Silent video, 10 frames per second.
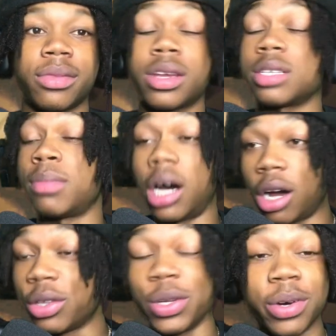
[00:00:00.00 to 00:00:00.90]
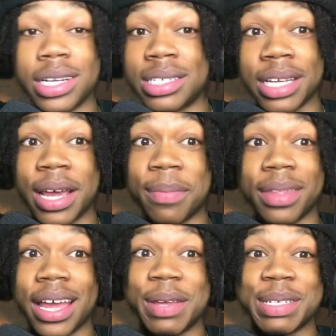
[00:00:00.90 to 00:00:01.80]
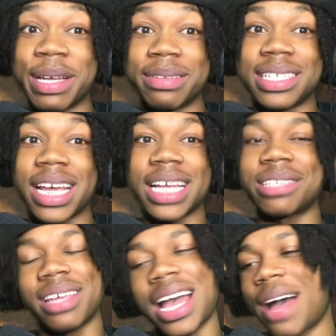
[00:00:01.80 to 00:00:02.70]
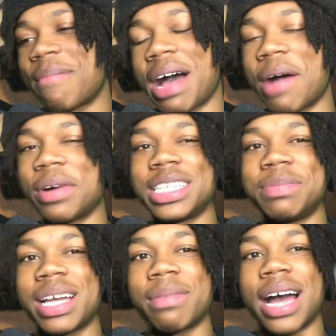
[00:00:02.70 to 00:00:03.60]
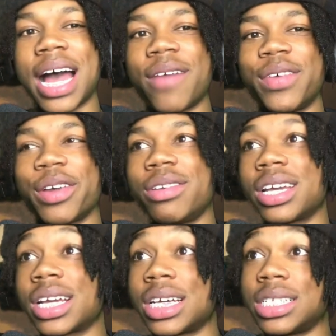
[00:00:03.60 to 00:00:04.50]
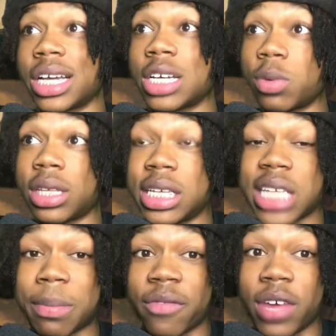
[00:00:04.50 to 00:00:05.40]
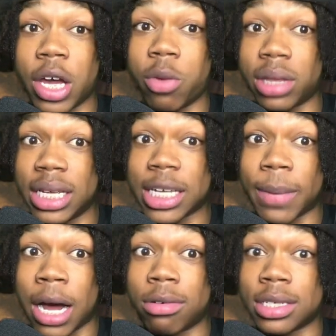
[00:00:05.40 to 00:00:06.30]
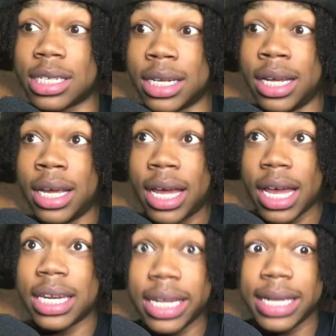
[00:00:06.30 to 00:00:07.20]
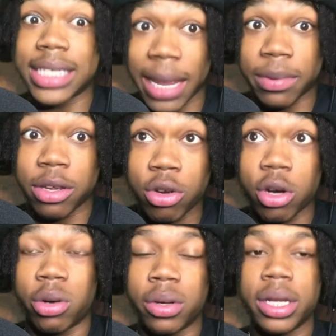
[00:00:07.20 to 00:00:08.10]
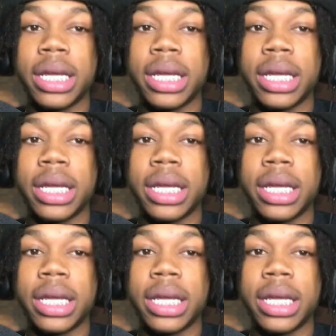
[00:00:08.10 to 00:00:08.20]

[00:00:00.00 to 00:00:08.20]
Cause I'm all doing the same thing, you see what I'm saying? So y'all might as well just become a high value nigga, cause niggas with these type of value, with these type of houses and these type of, you know.